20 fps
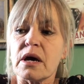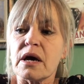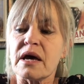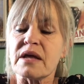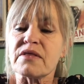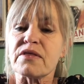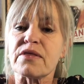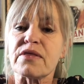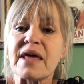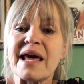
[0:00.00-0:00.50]

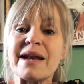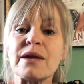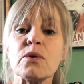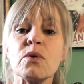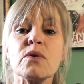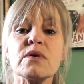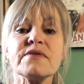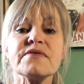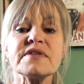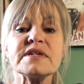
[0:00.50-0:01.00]
And then
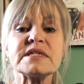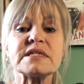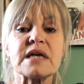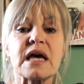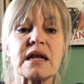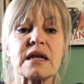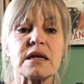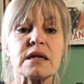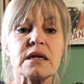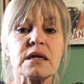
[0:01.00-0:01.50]
all of a
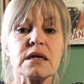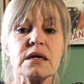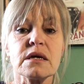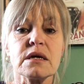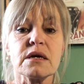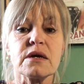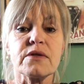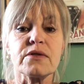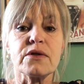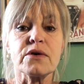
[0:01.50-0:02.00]
sudden
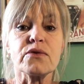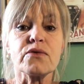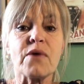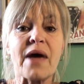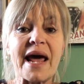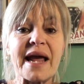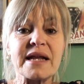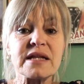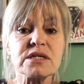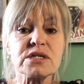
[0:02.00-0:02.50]
the
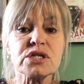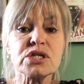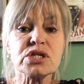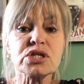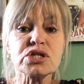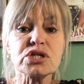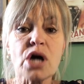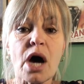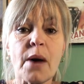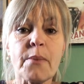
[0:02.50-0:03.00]
rain
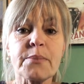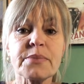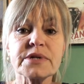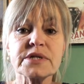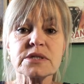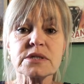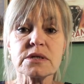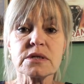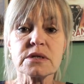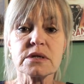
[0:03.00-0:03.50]

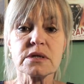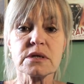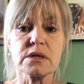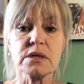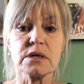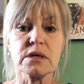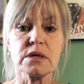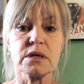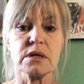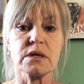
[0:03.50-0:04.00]
stopped.
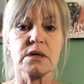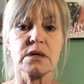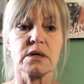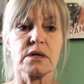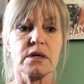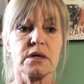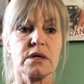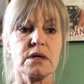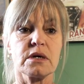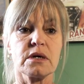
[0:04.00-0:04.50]

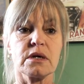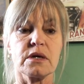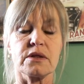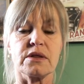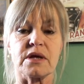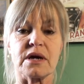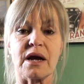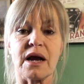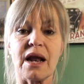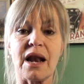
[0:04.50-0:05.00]

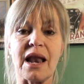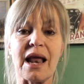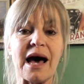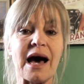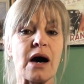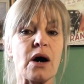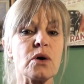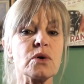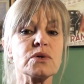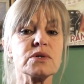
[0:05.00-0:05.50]
The
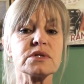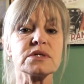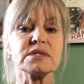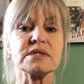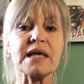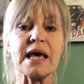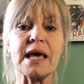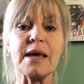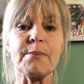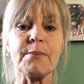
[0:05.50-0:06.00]
clouds,
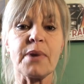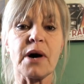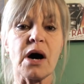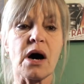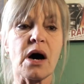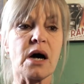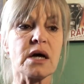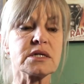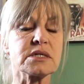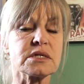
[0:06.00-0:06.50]
they
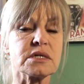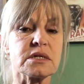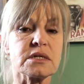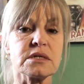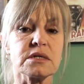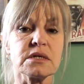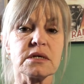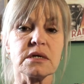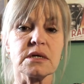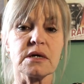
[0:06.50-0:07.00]
parted
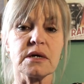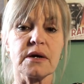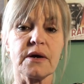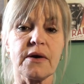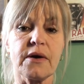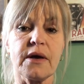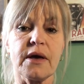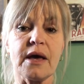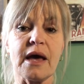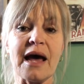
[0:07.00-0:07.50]

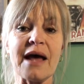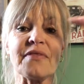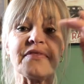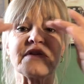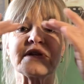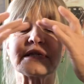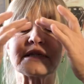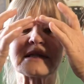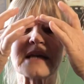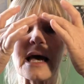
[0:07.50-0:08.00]
and
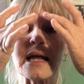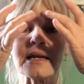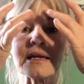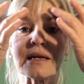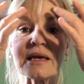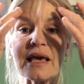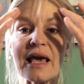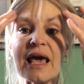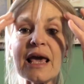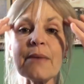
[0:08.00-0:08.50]
the sun
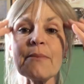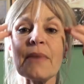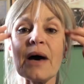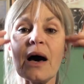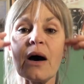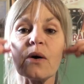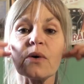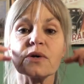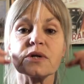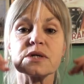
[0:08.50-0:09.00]
came
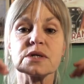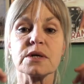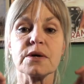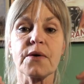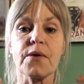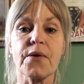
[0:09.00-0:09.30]
out.